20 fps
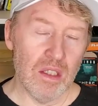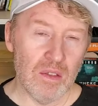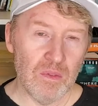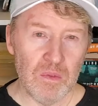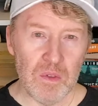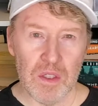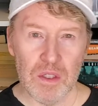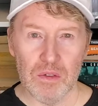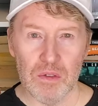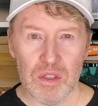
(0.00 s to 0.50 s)

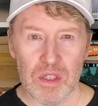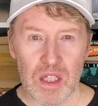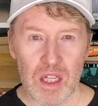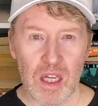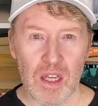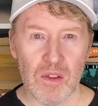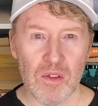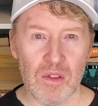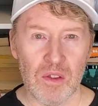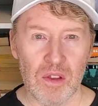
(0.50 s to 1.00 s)
Finger of
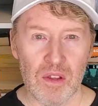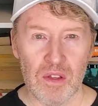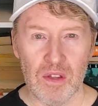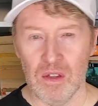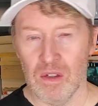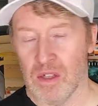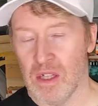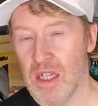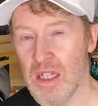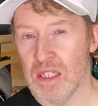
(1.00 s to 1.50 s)
Death
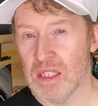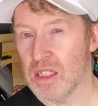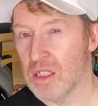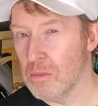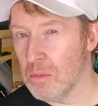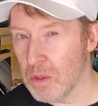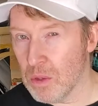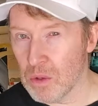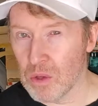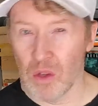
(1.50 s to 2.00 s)
against
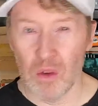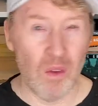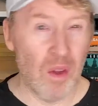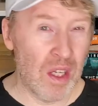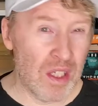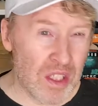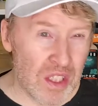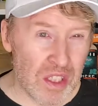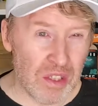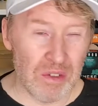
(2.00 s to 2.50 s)
somebody who's a
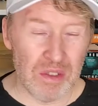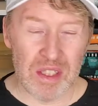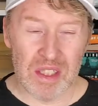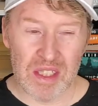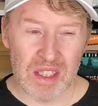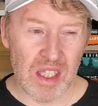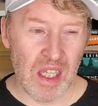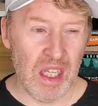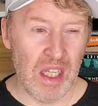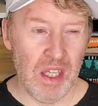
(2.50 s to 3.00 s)
legendary
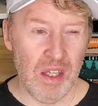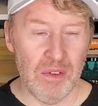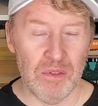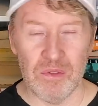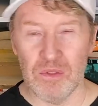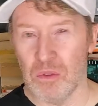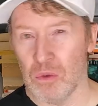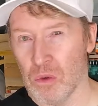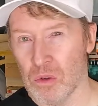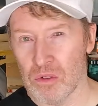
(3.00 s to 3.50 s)
save
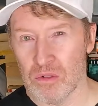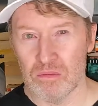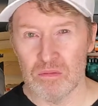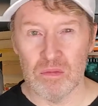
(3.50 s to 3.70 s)
or